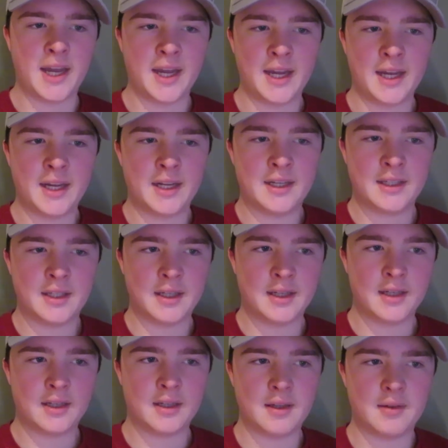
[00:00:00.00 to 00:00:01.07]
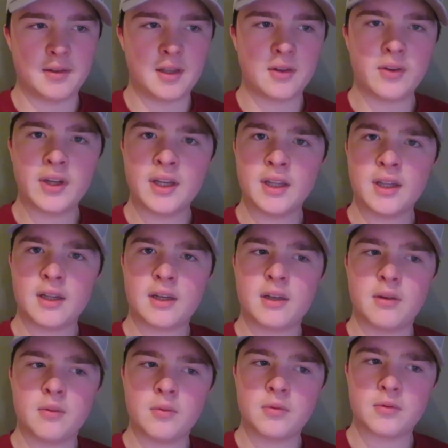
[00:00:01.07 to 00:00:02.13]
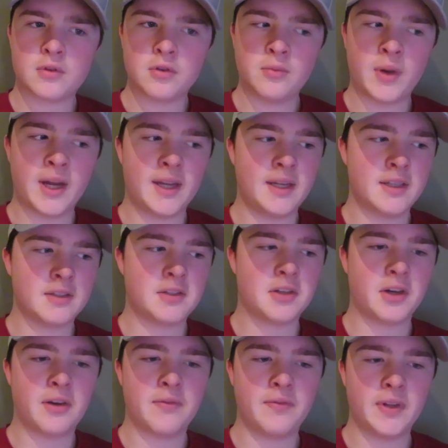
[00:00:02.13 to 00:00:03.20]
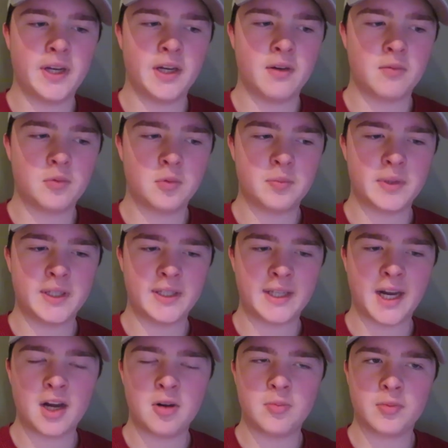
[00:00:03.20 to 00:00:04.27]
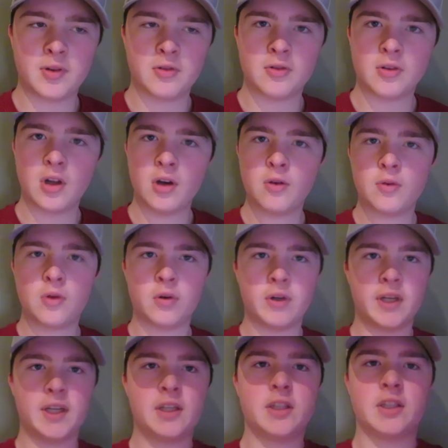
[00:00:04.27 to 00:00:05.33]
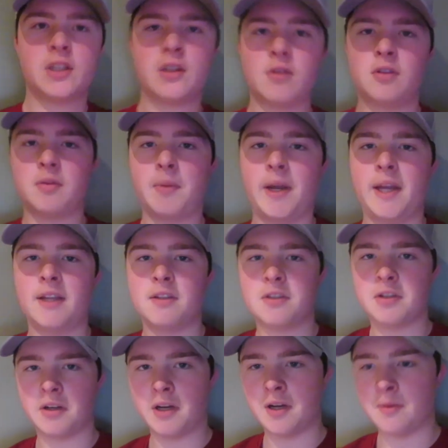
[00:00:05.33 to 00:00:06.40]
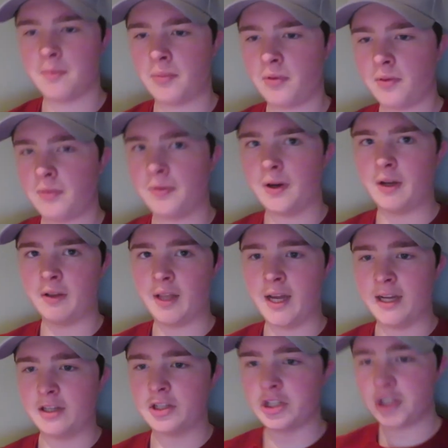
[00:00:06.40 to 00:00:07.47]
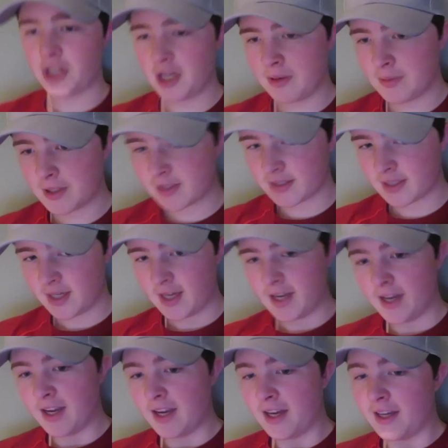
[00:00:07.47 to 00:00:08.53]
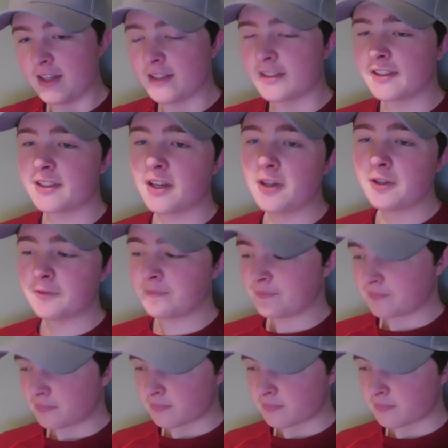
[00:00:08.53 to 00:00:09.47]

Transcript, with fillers: and the link to my Instagram video will be down below, or you can just go to my Instagram profile at Sheumas. So